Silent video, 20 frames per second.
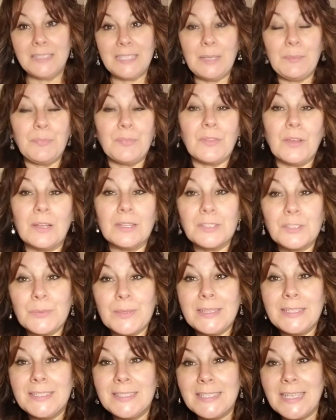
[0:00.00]
Deep Thoughts
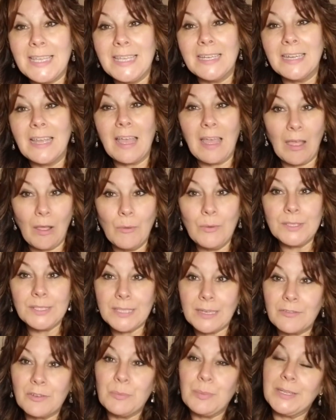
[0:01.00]
with Dana. How is
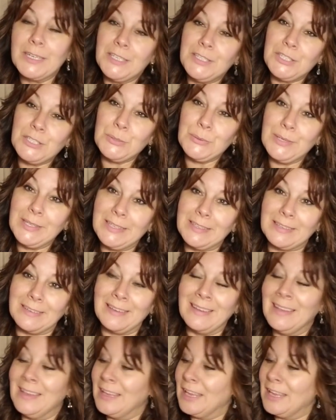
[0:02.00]
everybody doing?